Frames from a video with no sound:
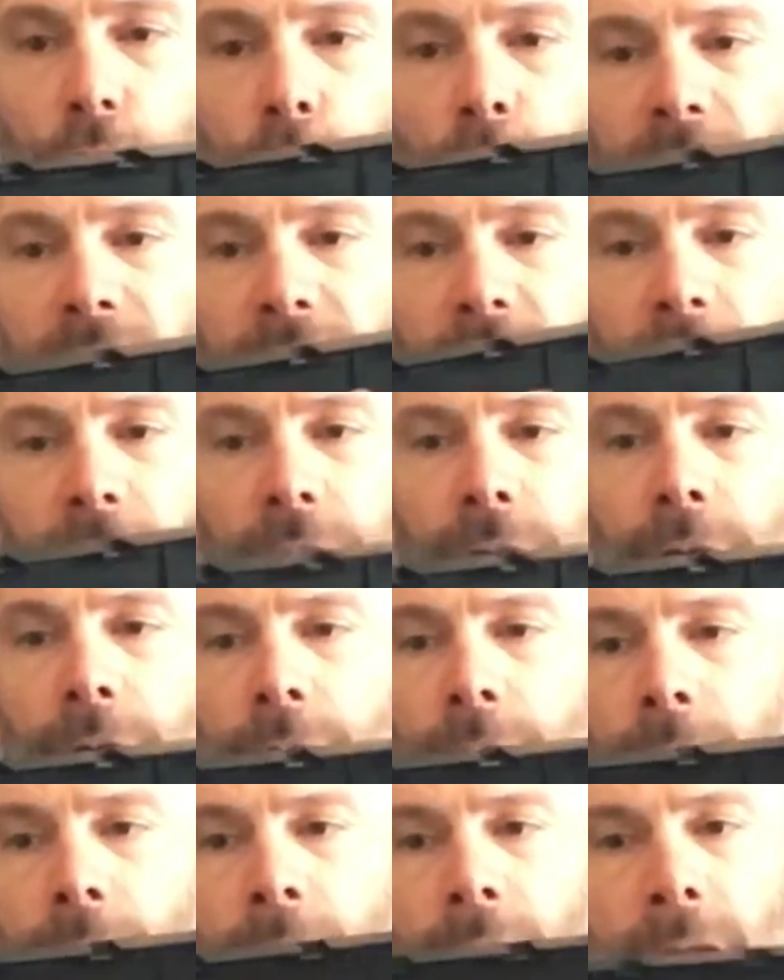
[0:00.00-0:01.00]
go in
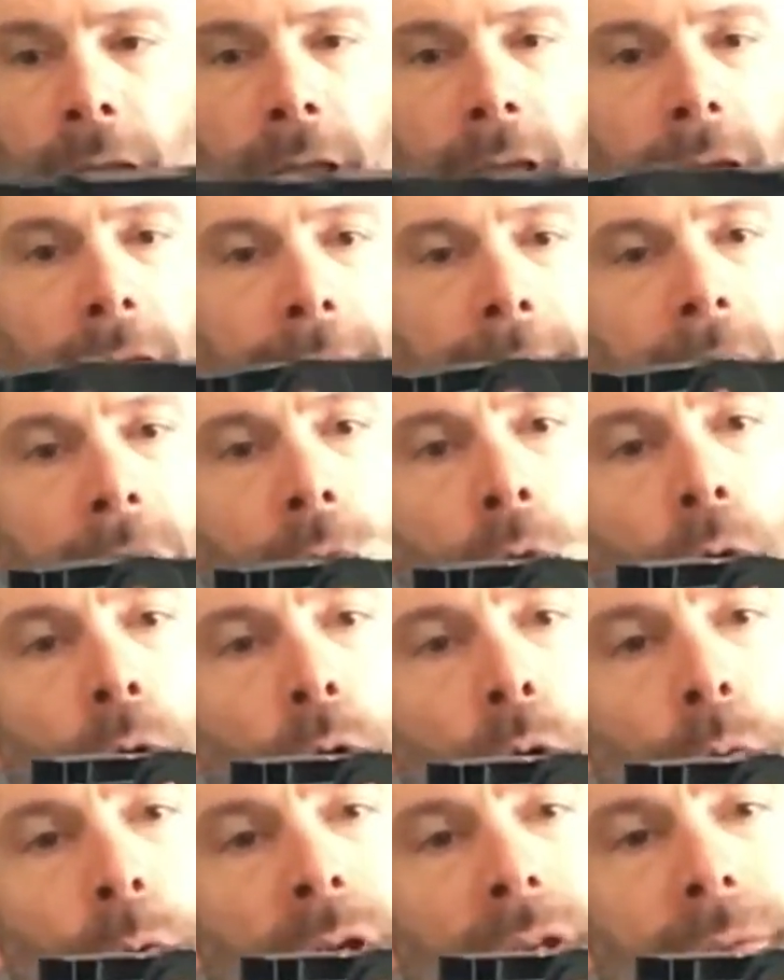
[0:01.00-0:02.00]
here and that
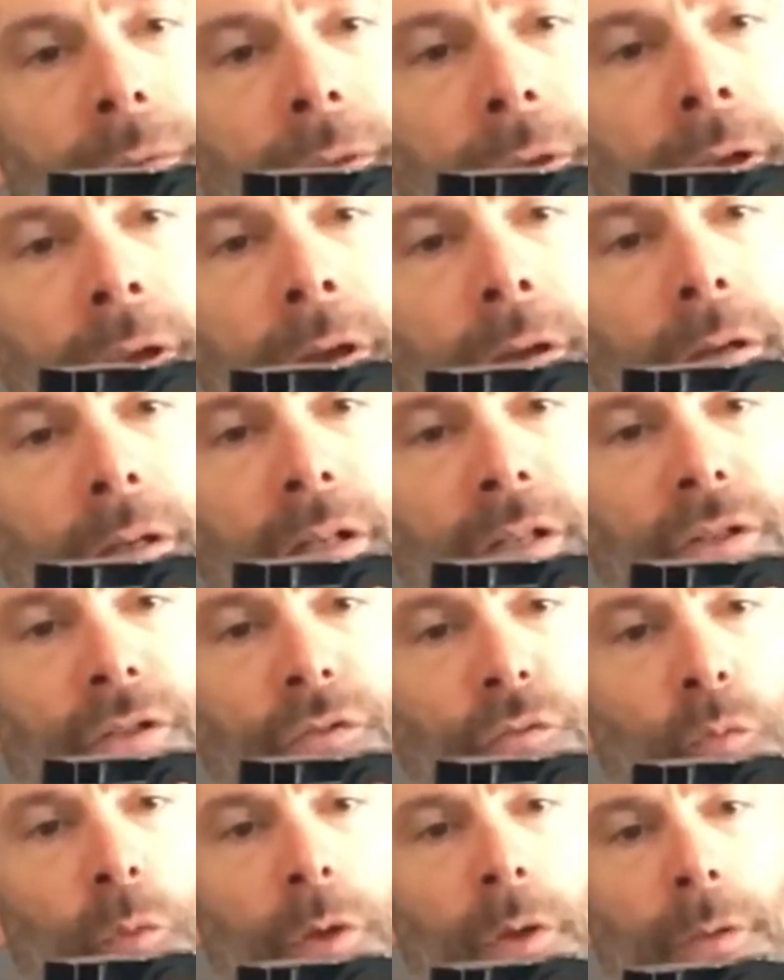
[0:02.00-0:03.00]
hole right there
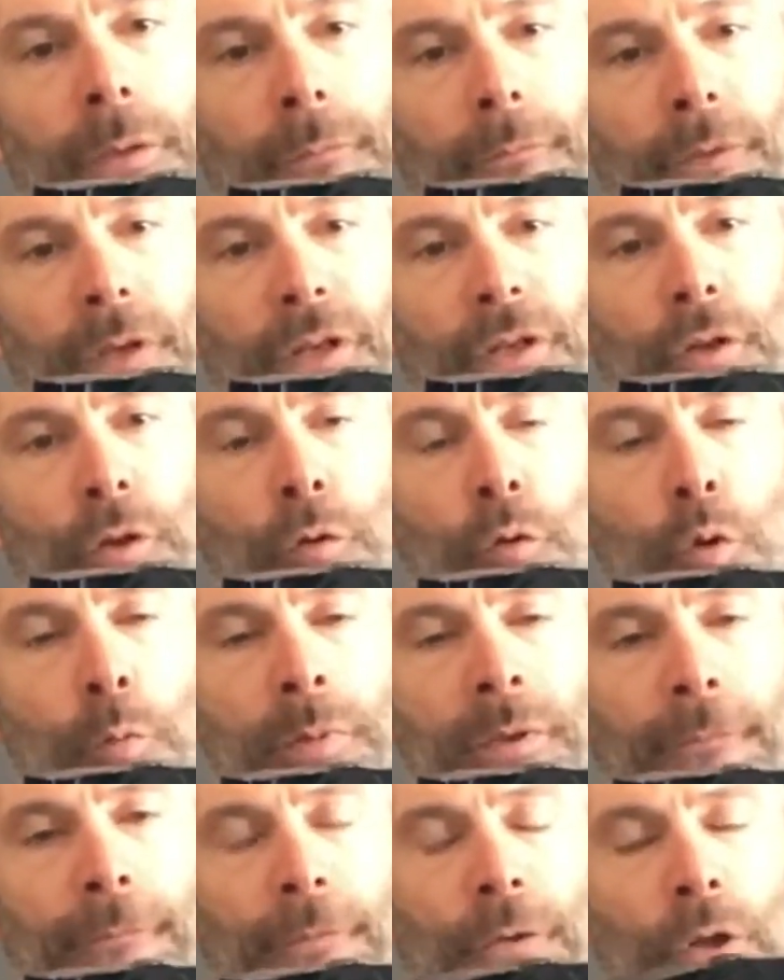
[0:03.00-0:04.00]
is where the video will
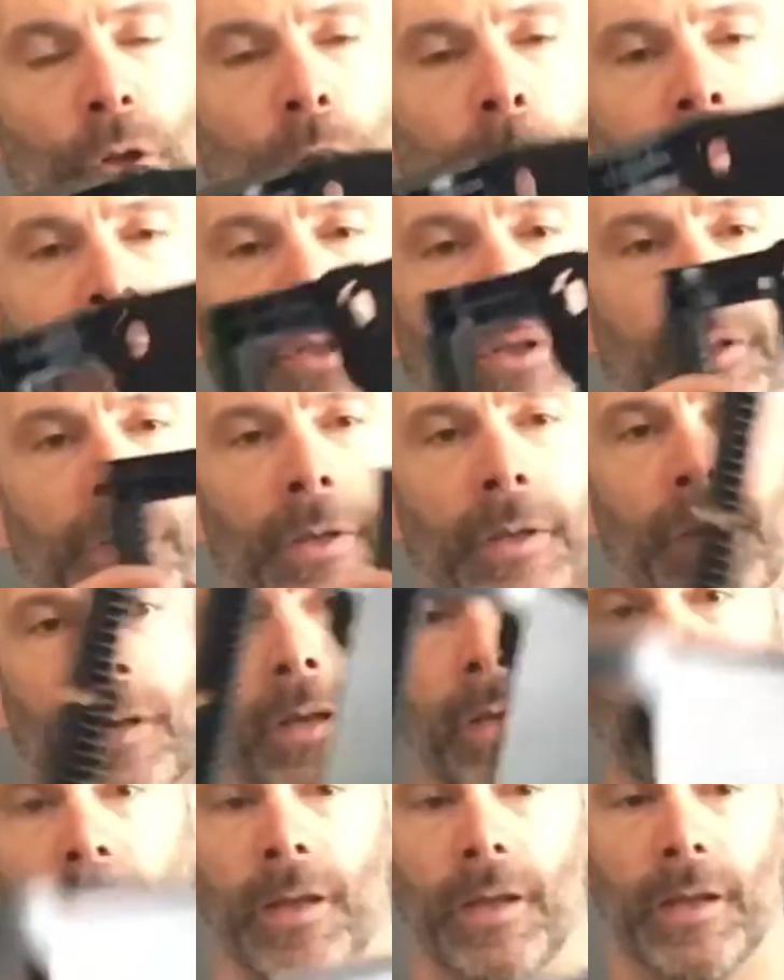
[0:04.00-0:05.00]
be filmed.
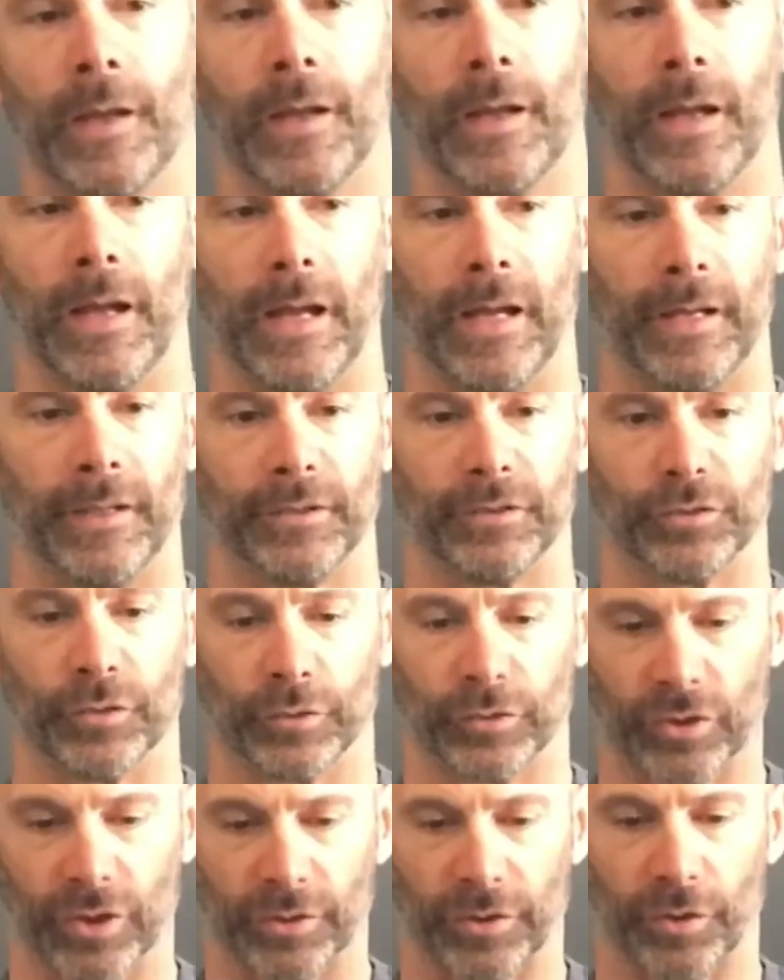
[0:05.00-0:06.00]
And so
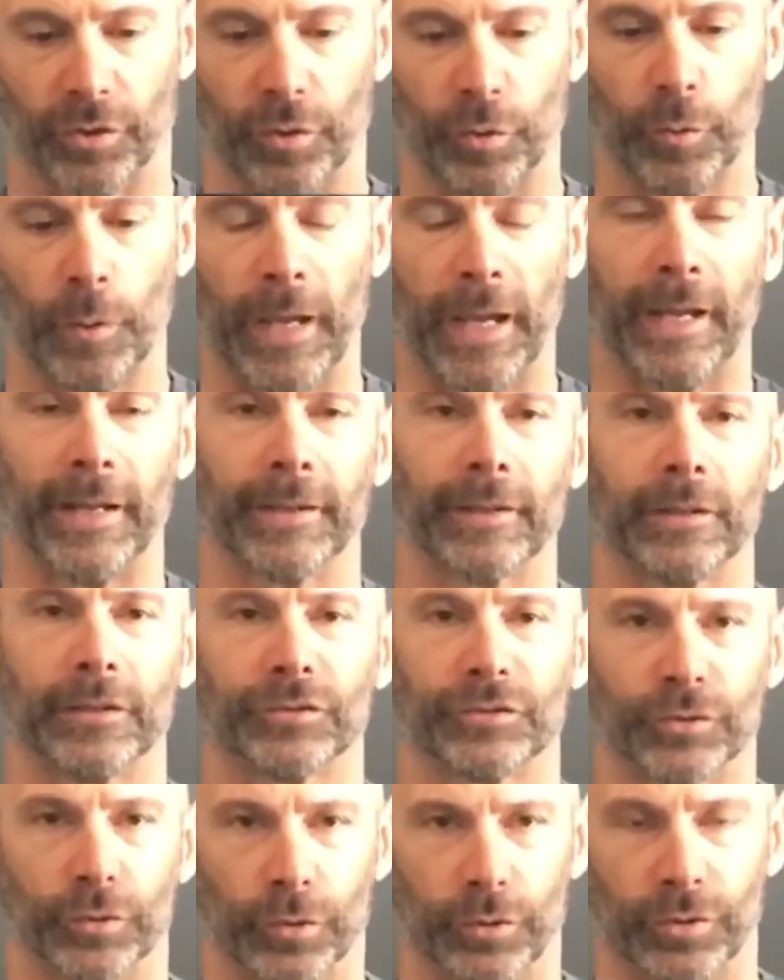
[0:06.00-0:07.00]
it's got the two
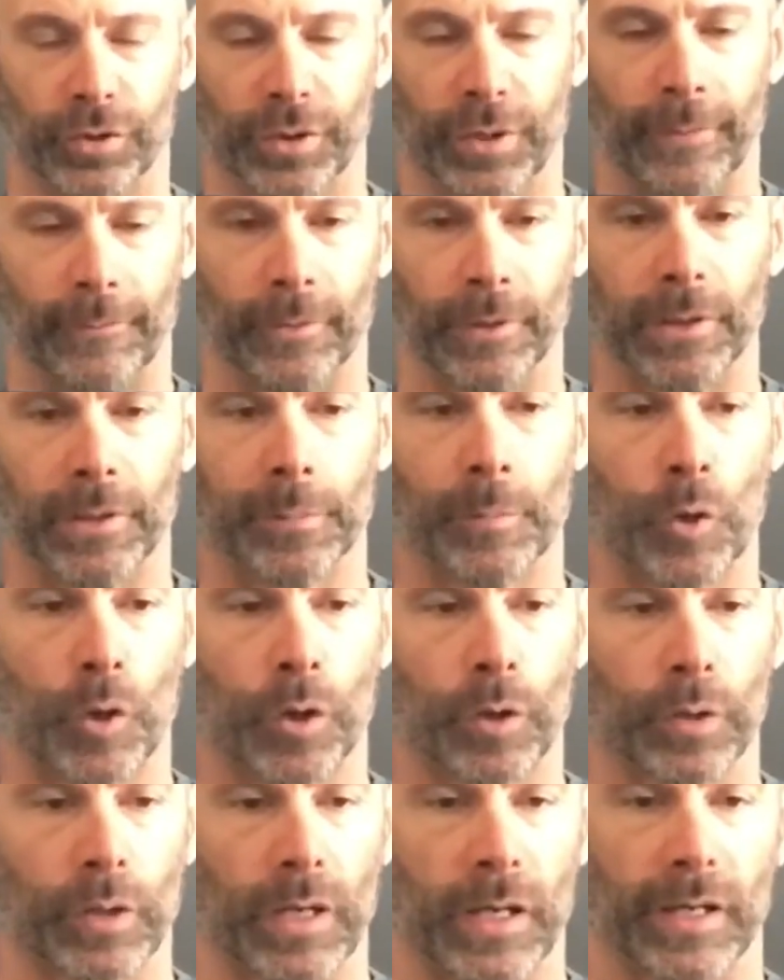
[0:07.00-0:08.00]
handles so that you give a little
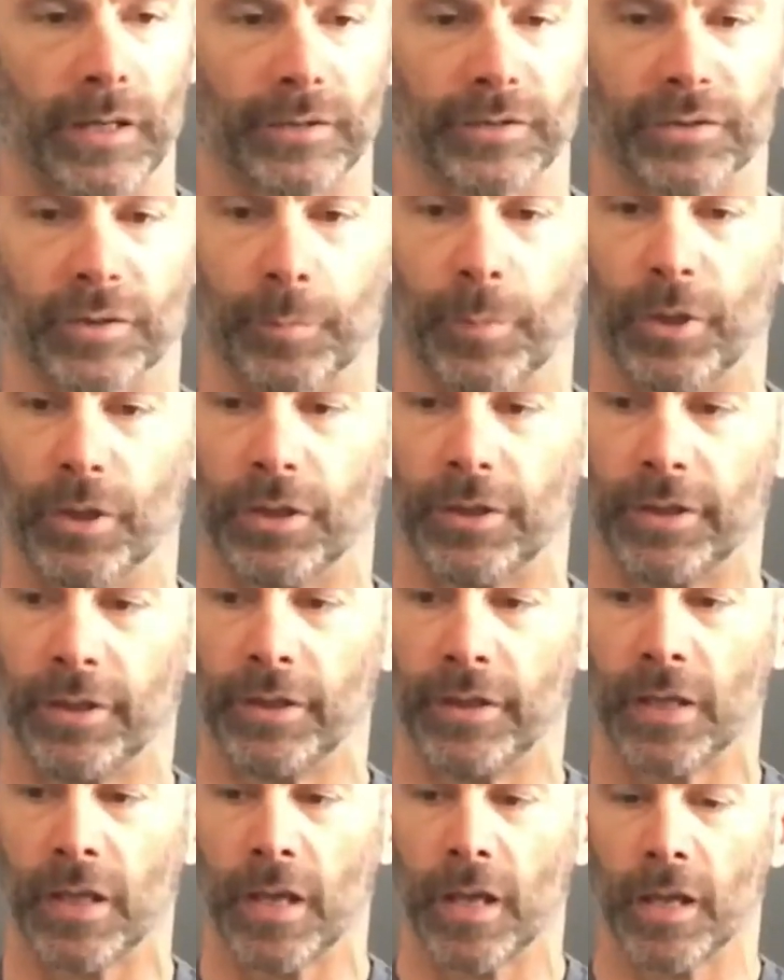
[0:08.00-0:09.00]
more uh,
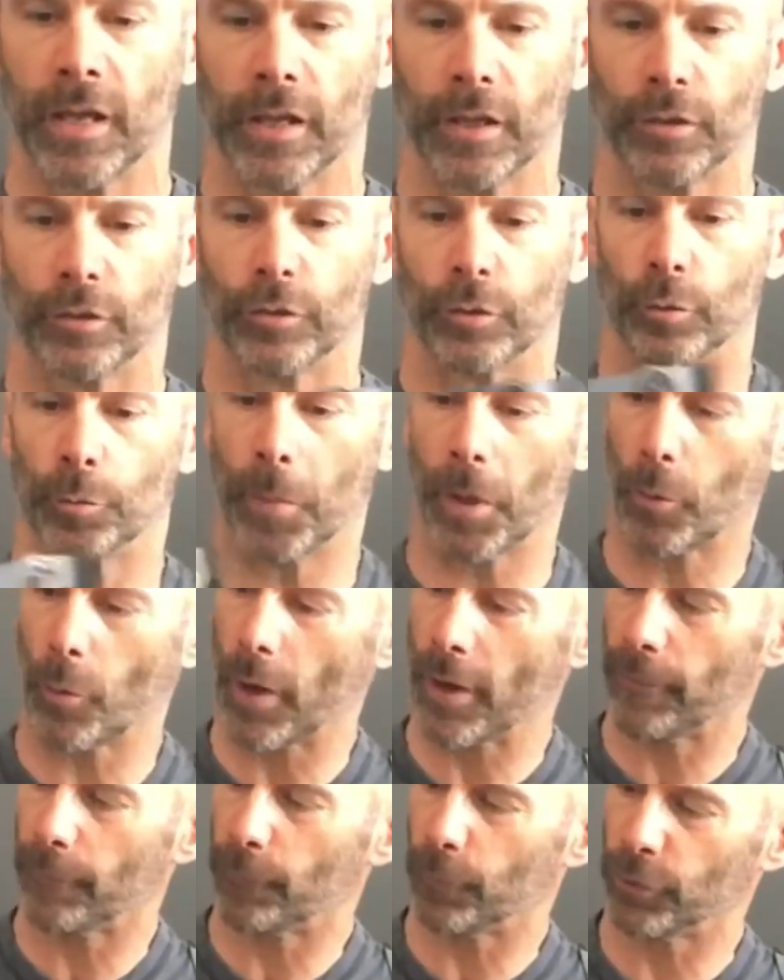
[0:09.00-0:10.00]
stability to my
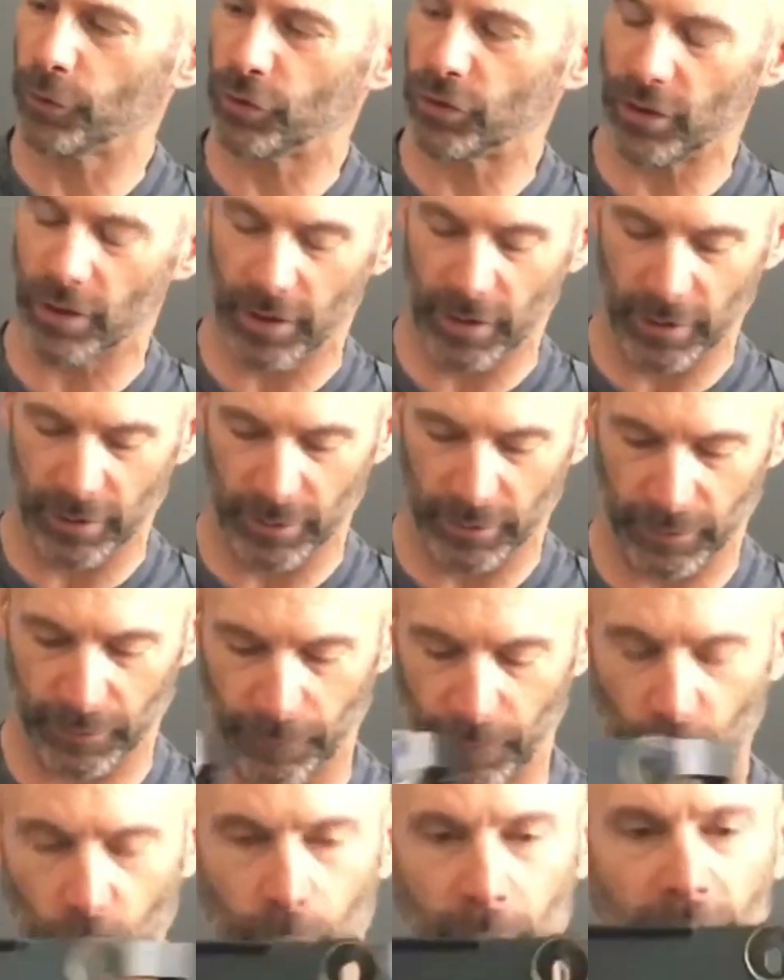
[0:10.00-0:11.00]
wife when she's
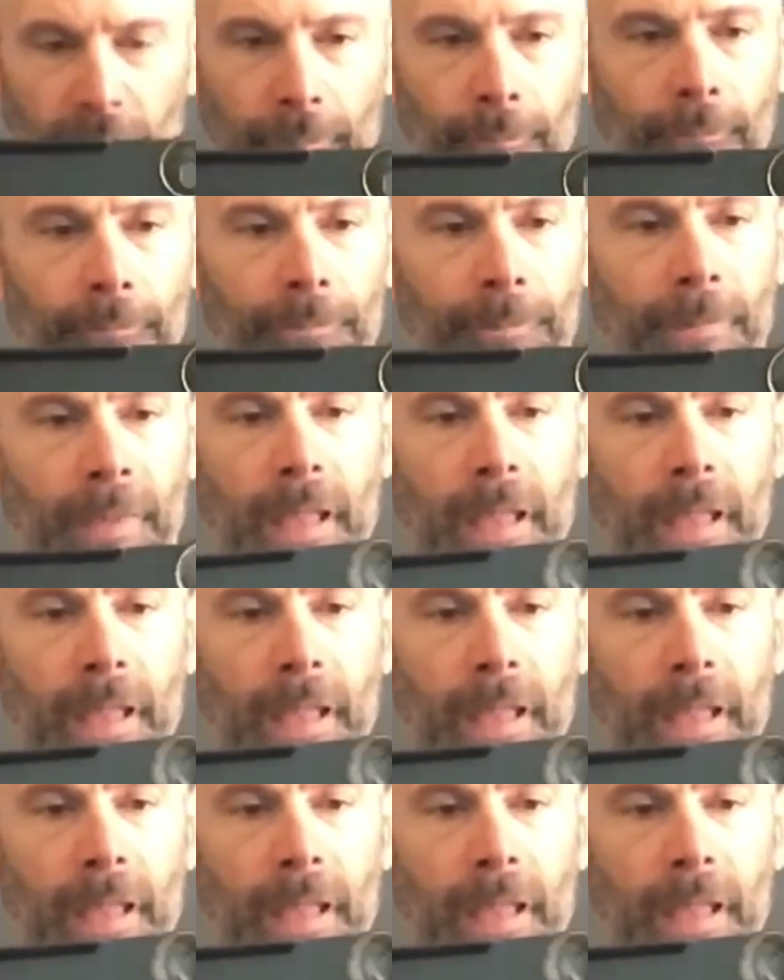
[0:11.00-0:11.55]
filming.